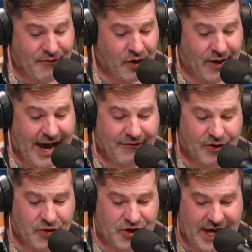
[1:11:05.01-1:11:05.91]
We don't have
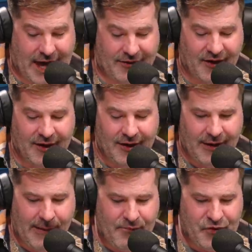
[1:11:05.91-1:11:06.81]
those yet.
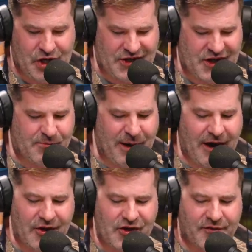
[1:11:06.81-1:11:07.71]
Jess says,
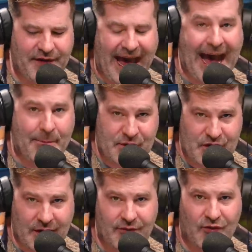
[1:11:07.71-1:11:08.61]
parents of
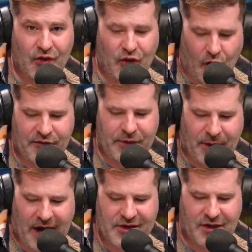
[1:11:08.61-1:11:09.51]
absent
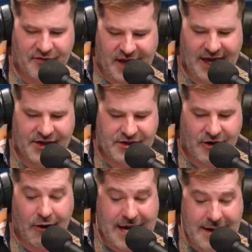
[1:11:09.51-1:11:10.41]
COVID-positive kids
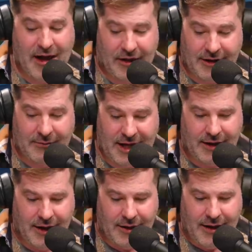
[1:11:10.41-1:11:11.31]
are emailing me
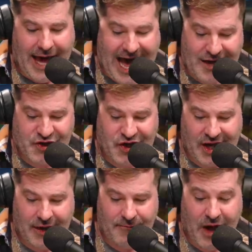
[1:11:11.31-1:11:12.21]

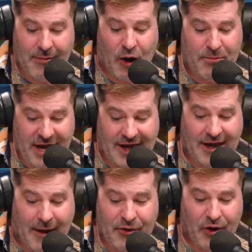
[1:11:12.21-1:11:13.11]
asking about
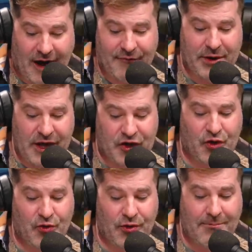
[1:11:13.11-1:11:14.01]
picking up their
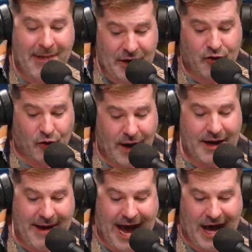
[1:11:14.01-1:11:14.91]
government-issued
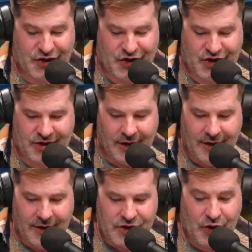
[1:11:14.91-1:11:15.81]
medical-grade masks
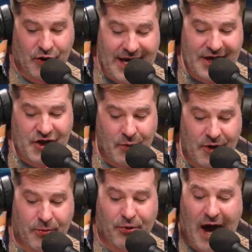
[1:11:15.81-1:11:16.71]
so their kids can wear
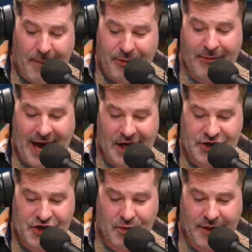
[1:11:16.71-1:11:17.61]
the proper
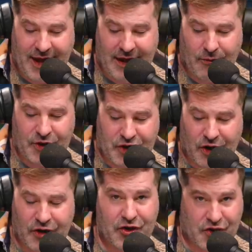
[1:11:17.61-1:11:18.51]
masks when they
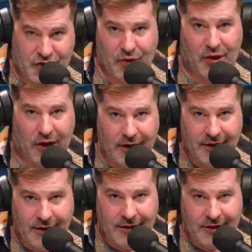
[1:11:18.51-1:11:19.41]
return to school.
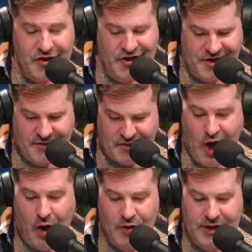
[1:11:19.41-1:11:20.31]
She says, of
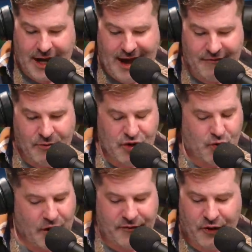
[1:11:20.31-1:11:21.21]
note, I have the most
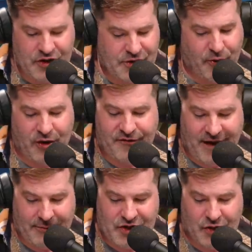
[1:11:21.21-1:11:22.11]
wonderful and supportive
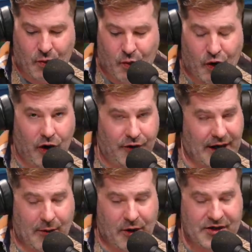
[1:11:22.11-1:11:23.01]
families in the world,
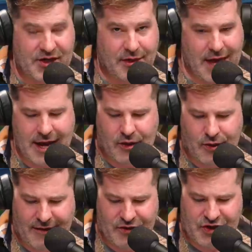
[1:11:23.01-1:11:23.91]
and I want to say thank you
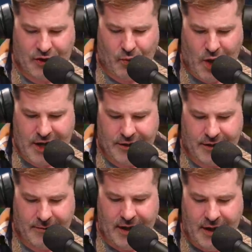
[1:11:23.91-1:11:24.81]
to every single one of
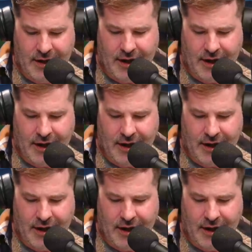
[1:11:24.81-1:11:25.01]
them.